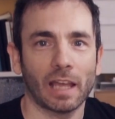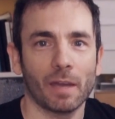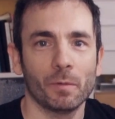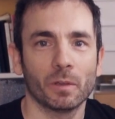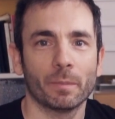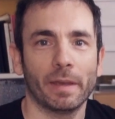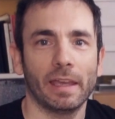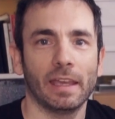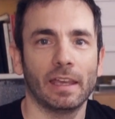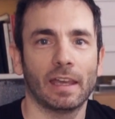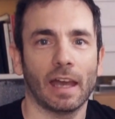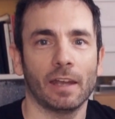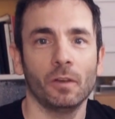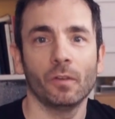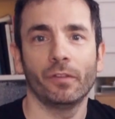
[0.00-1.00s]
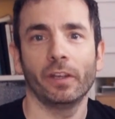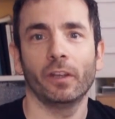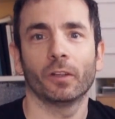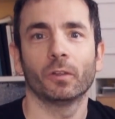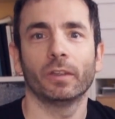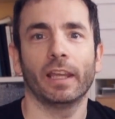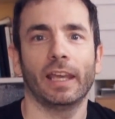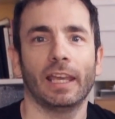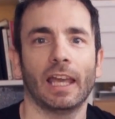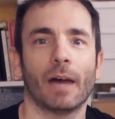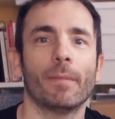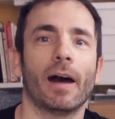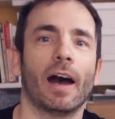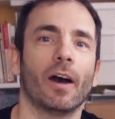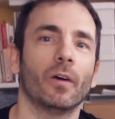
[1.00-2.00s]
I would make a new video today
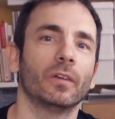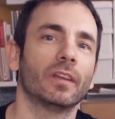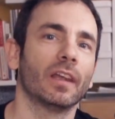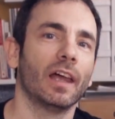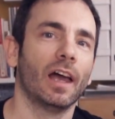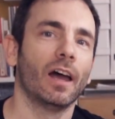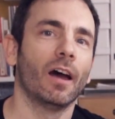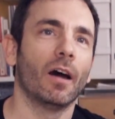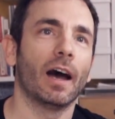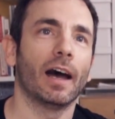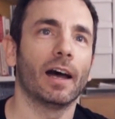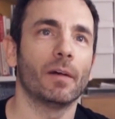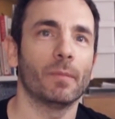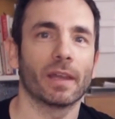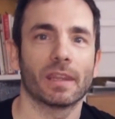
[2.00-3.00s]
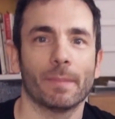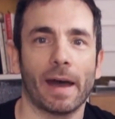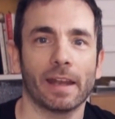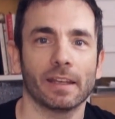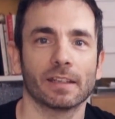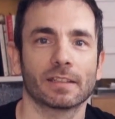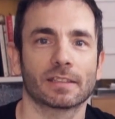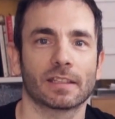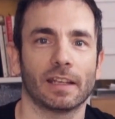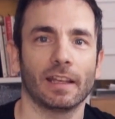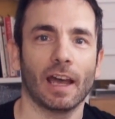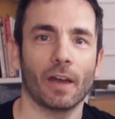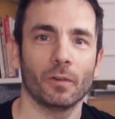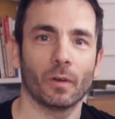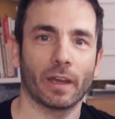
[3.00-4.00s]
about mathematics and
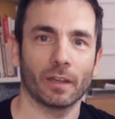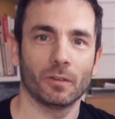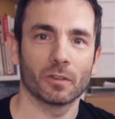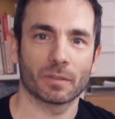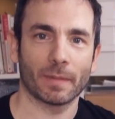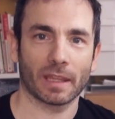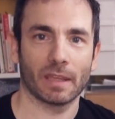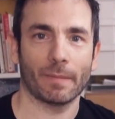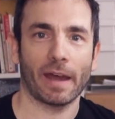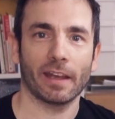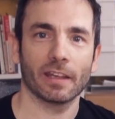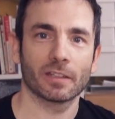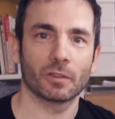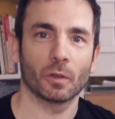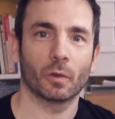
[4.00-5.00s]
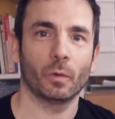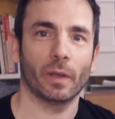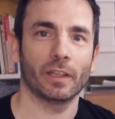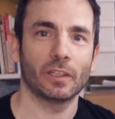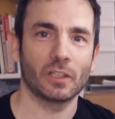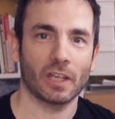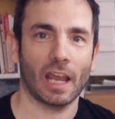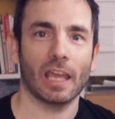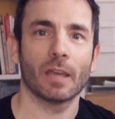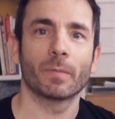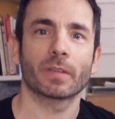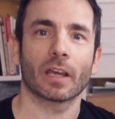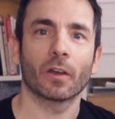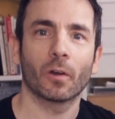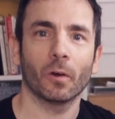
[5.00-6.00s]
how you can use mathematics to create
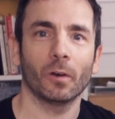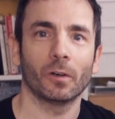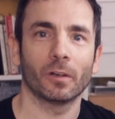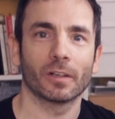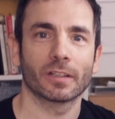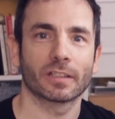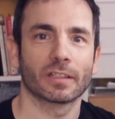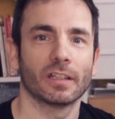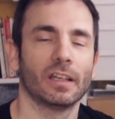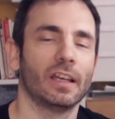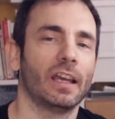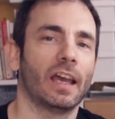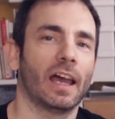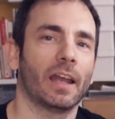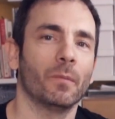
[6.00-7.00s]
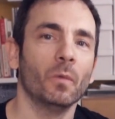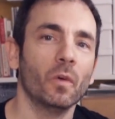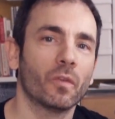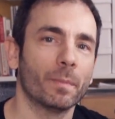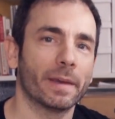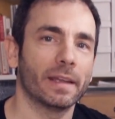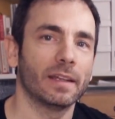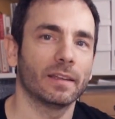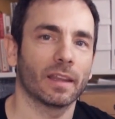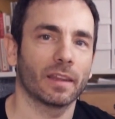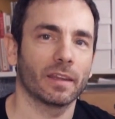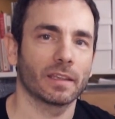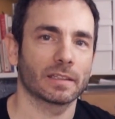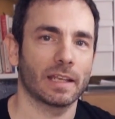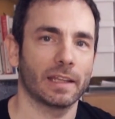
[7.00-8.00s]
shapes and colors and movement and
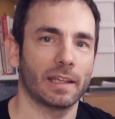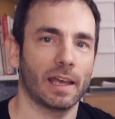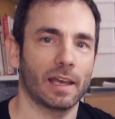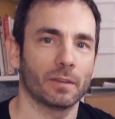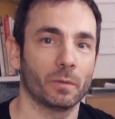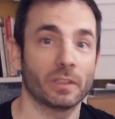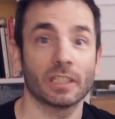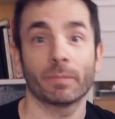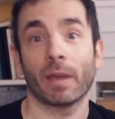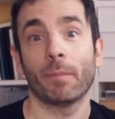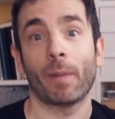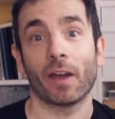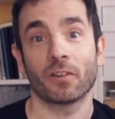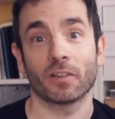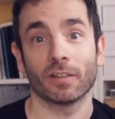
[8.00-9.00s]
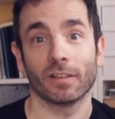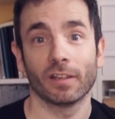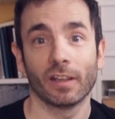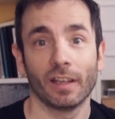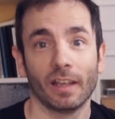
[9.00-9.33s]
things like that, which is my passion.